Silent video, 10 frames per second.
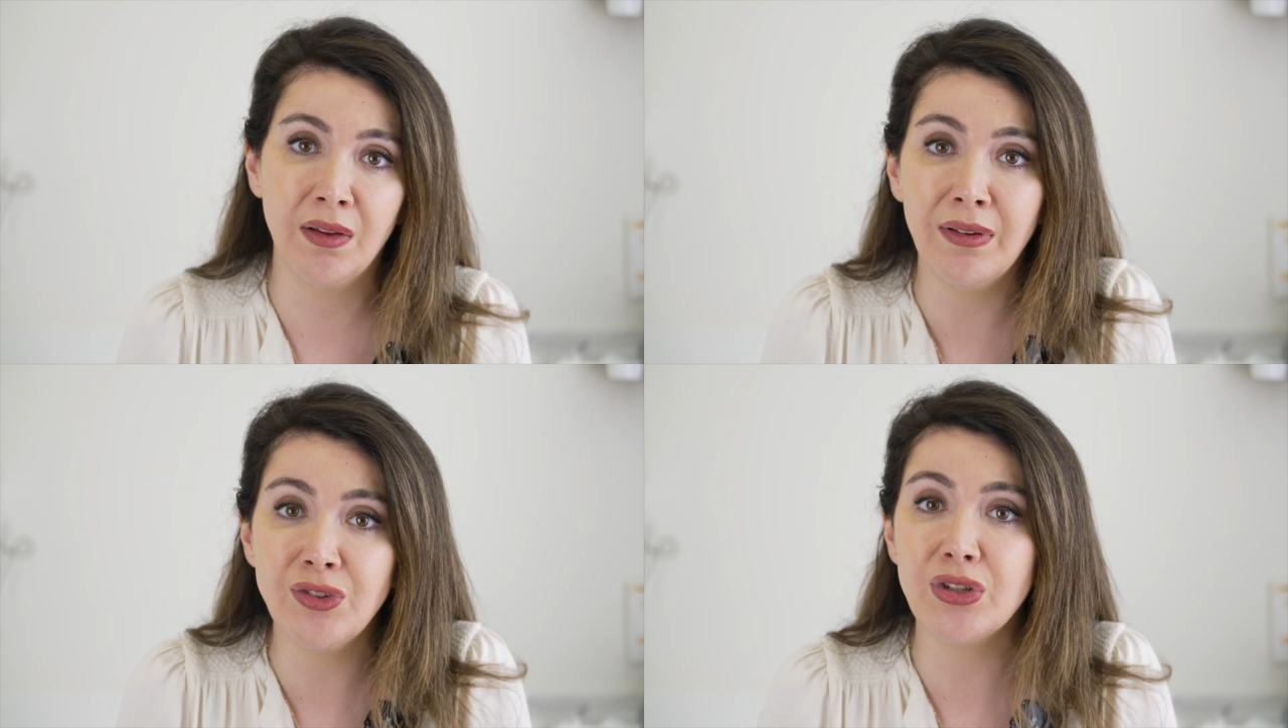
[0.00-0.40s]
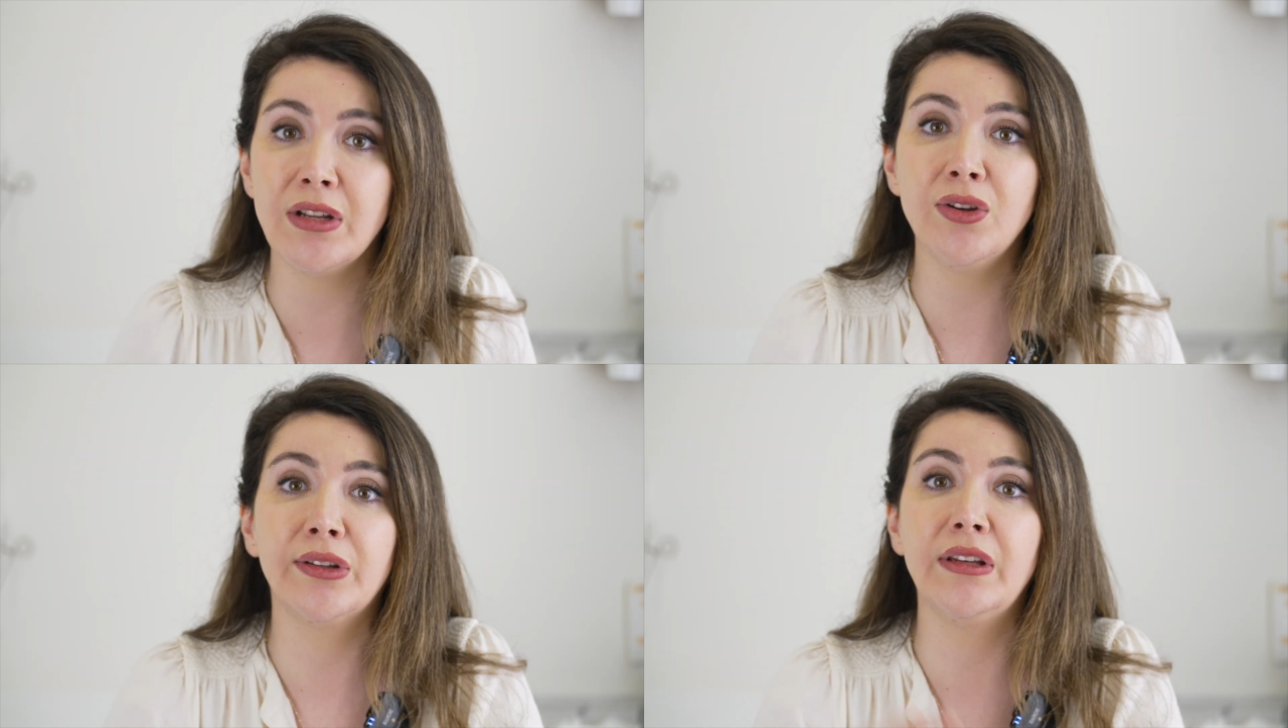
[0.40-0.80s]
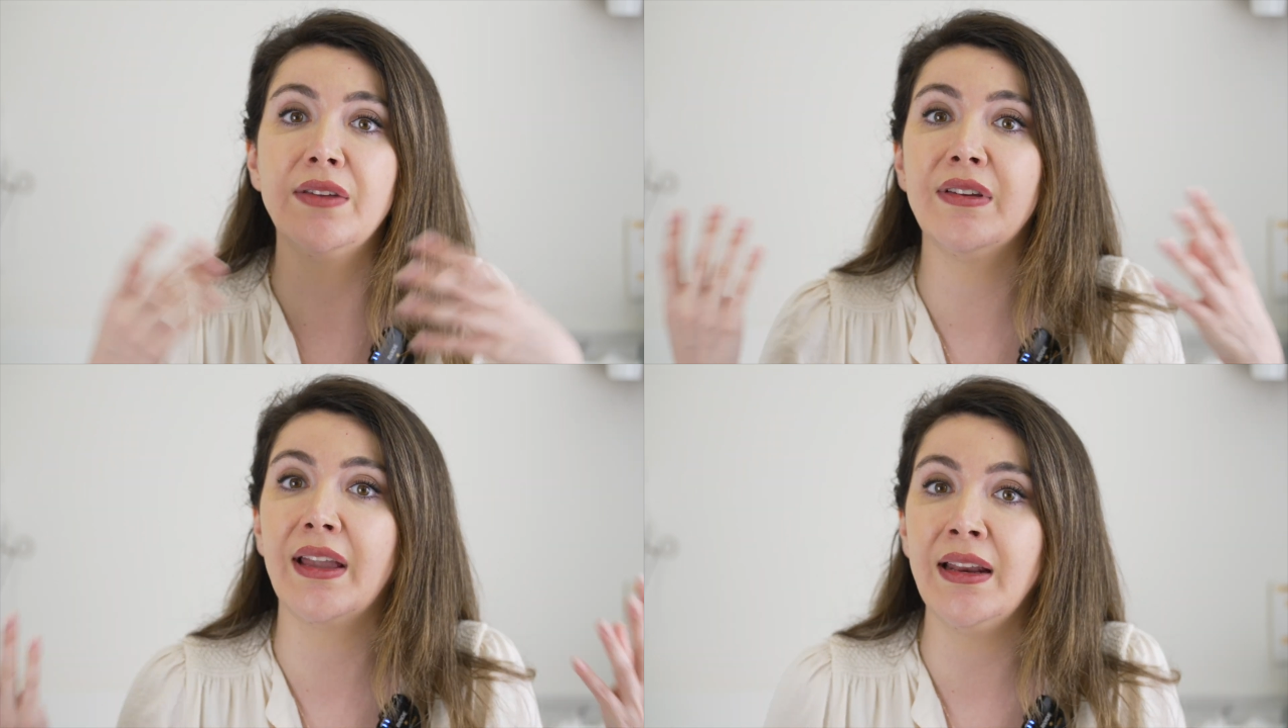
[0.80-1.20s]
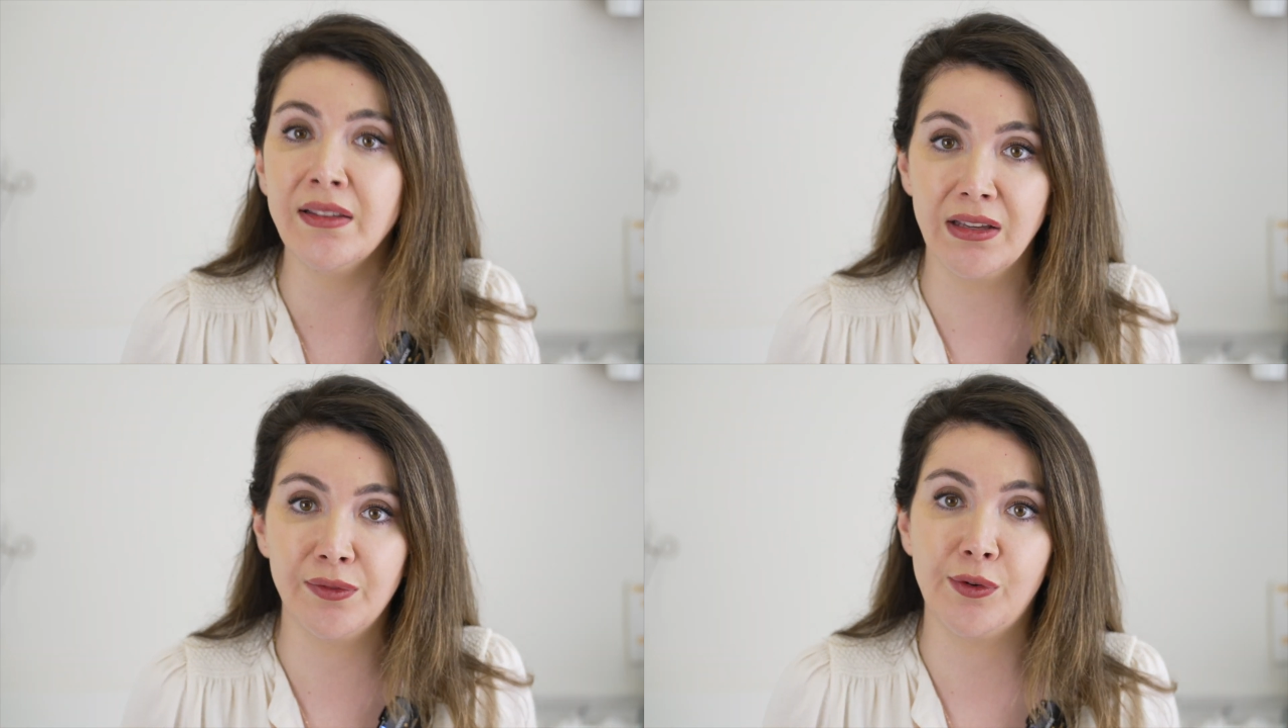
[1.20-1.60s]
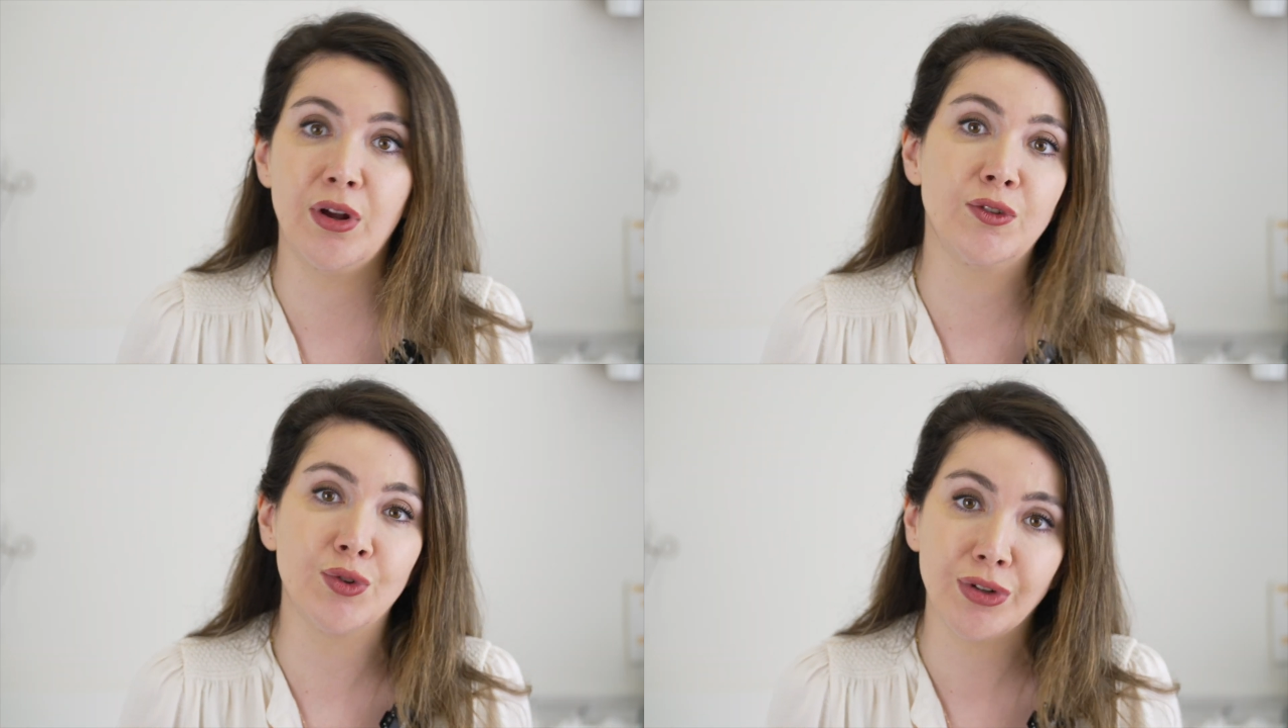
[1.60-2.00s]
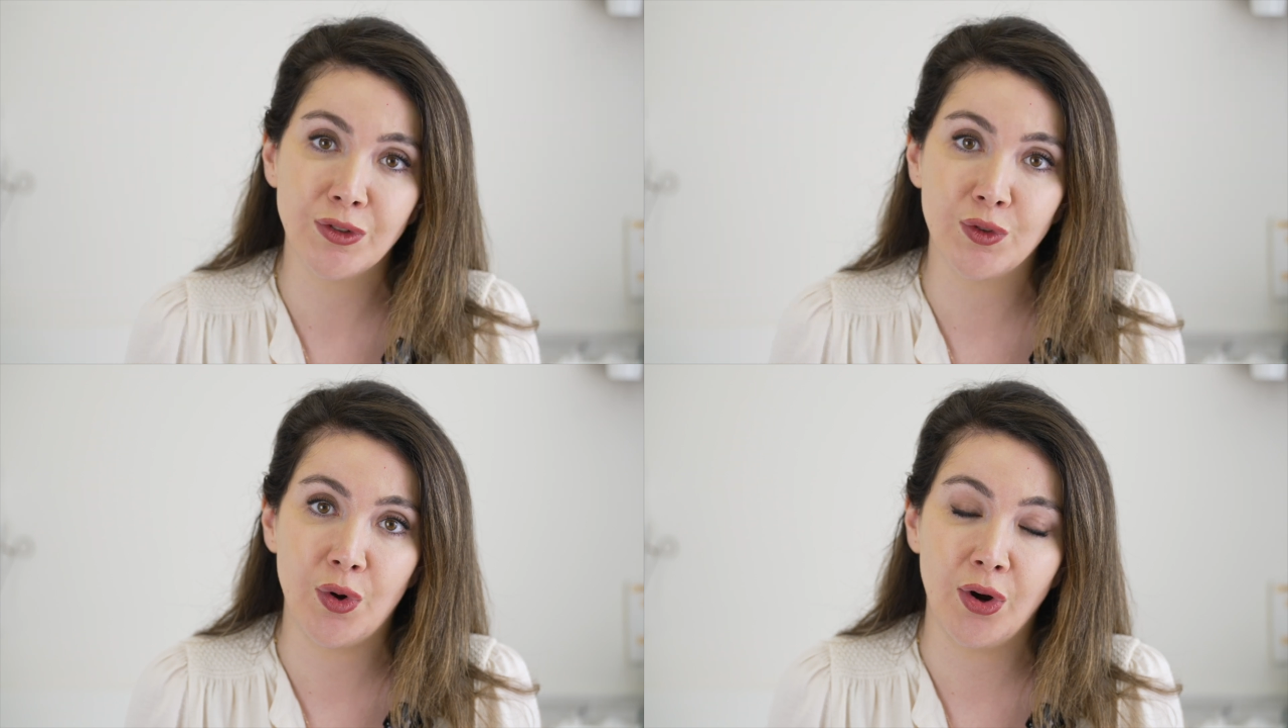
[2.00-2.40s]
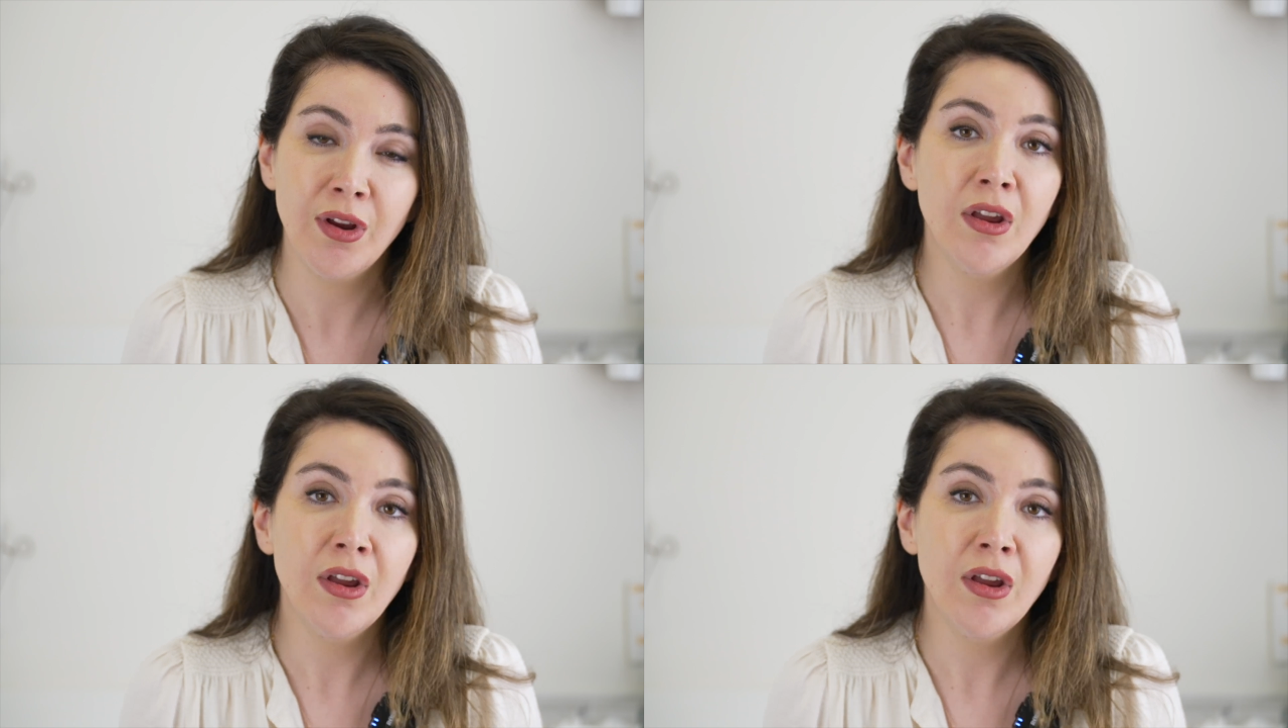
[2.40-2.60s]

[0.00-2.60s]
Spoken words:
eventually not leaving anything for us to restore.